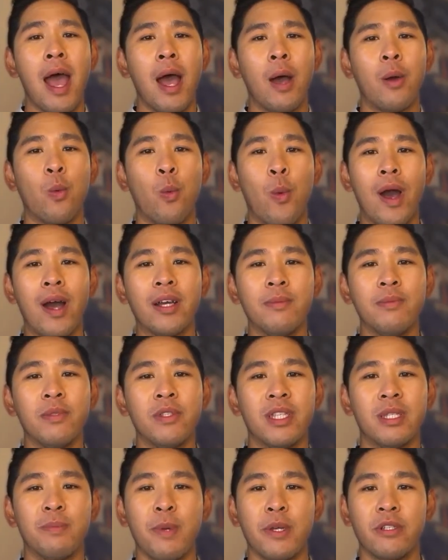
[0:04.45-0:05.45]
and welcome
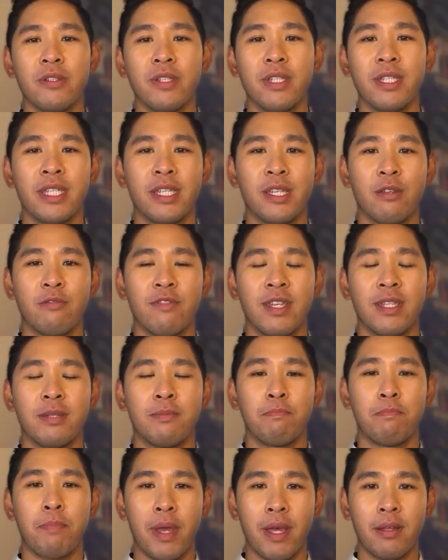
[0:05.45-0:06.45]
to the special
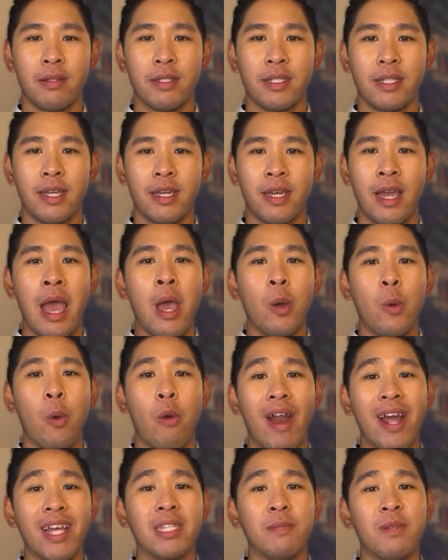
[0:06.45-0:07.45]
series Build It,
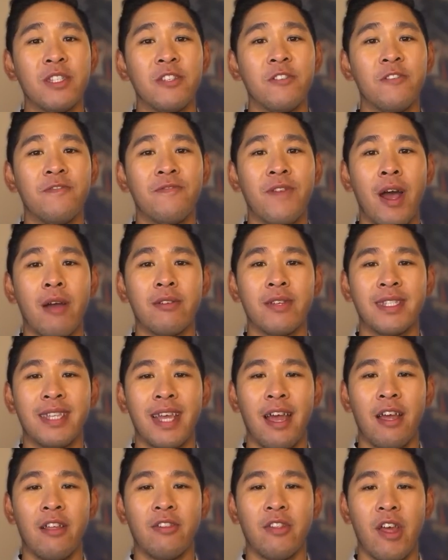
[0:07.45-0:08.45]
where I speak to founders
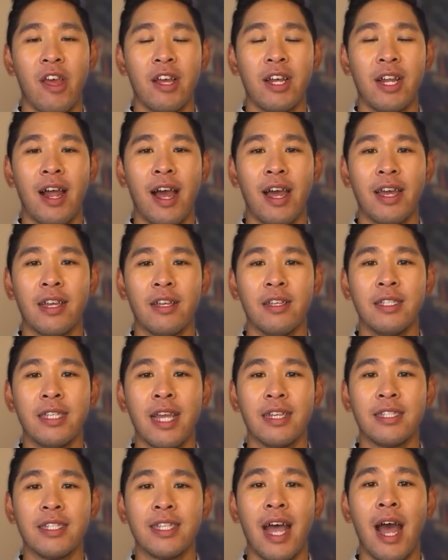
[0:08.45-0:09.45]
and their clients
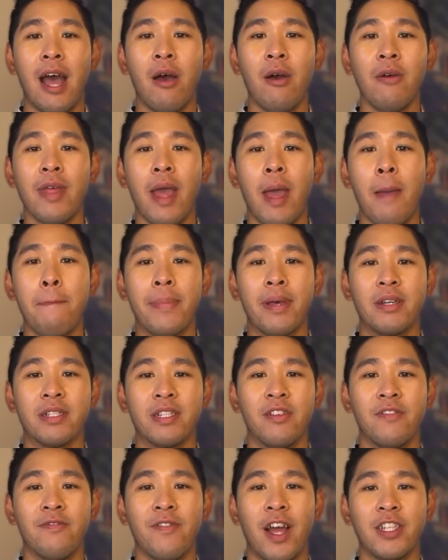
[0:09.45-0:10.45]
as to how they're
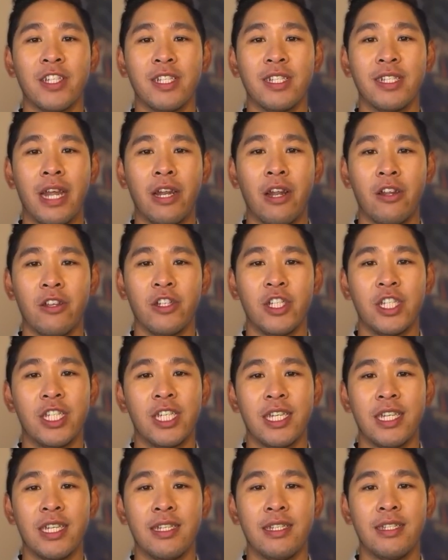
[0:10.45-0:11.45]
building fashion
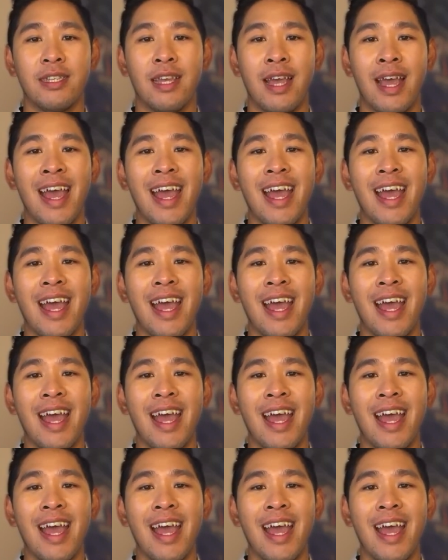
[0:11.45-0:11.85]
technologies.